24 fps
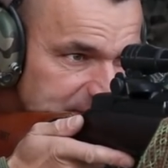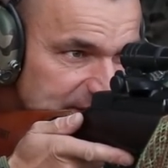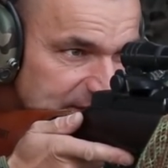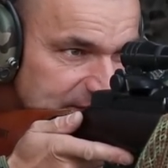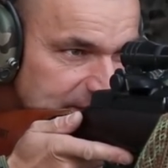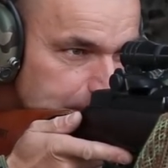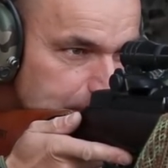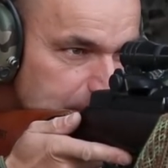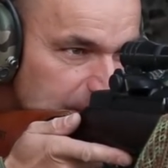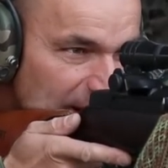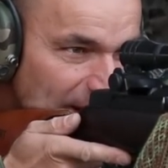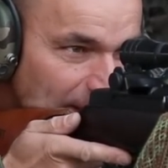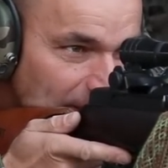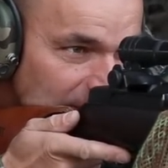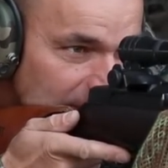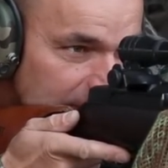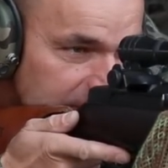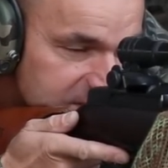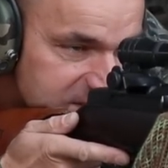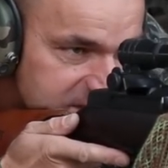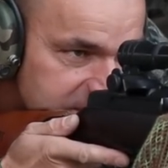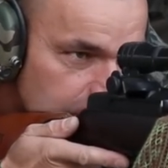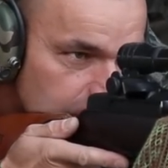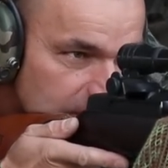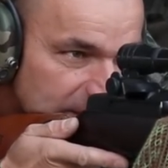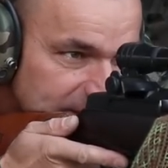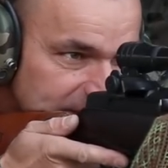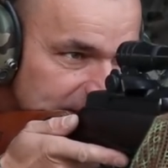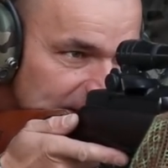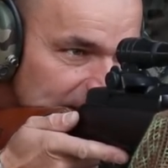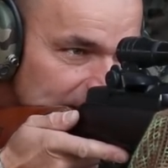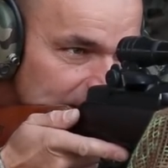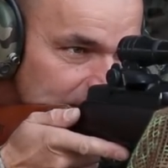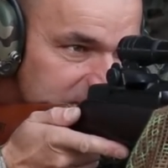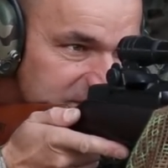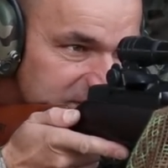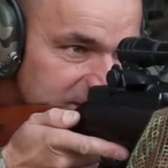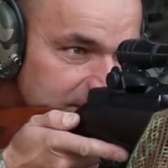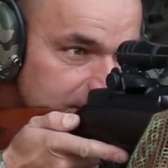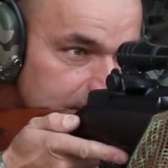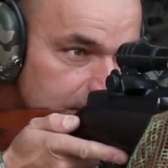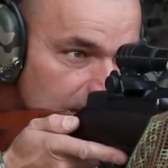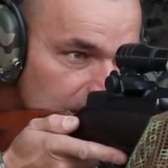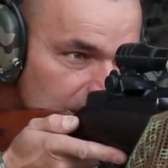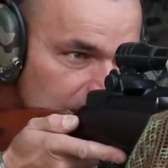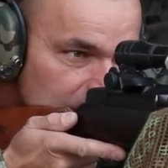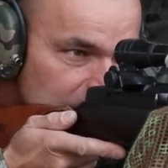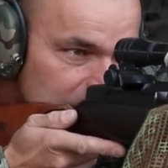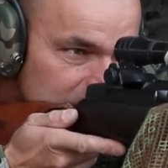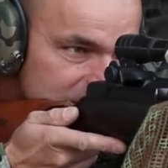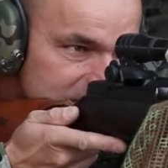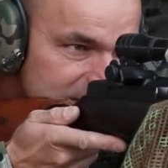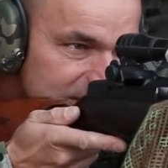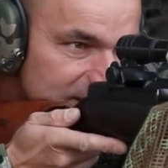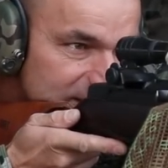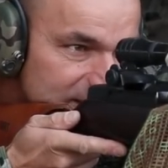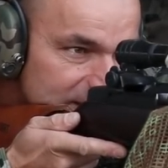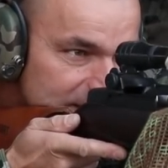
The problem is the wind comes and goes.